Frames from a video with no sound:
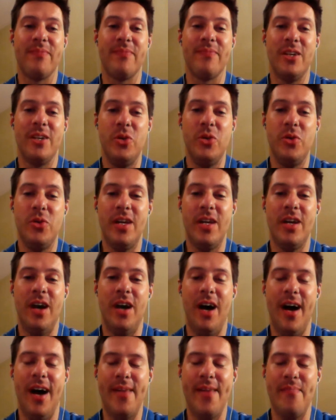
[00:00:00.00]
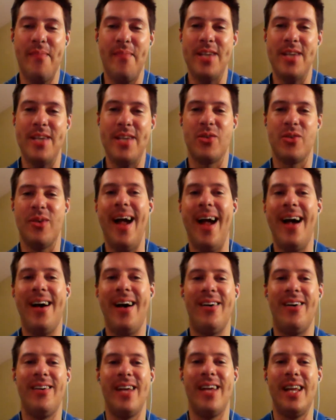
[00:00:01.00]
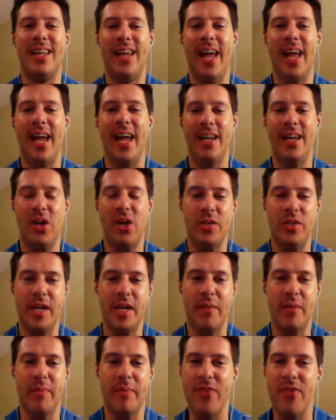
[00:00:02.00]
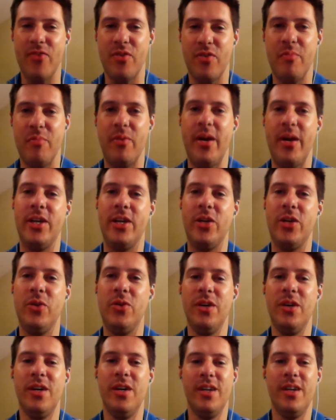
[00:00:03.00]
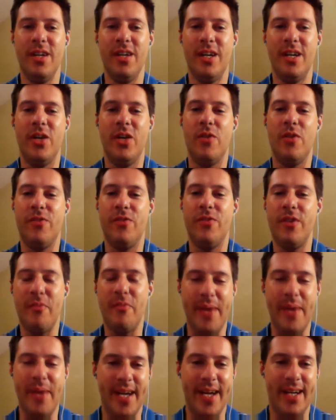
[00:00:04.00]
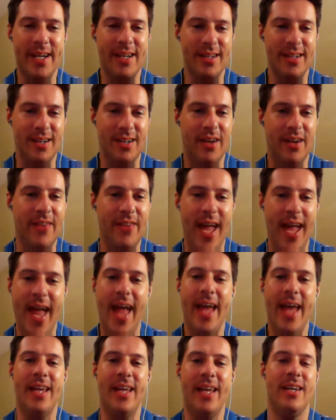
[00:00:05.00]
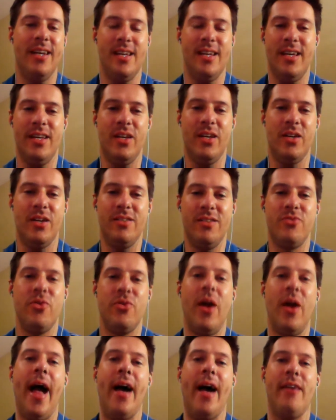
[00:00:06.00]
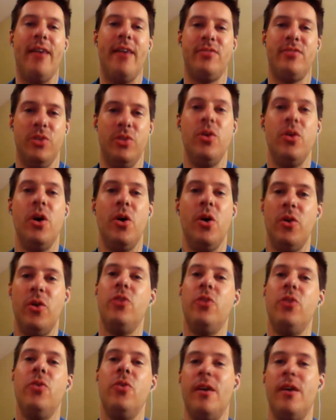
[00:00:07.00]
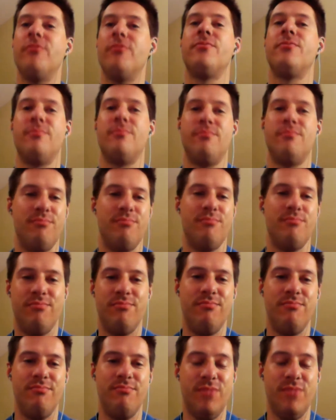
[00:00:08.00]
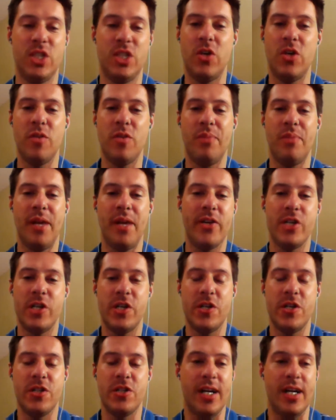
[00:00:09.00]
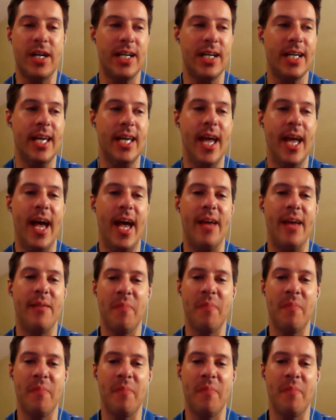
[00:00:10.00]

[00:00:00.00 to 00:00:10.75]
You cannot mess around and like go take a bathroom break. If you have a pick on the end in a draft, you have certain players you're just not going to get.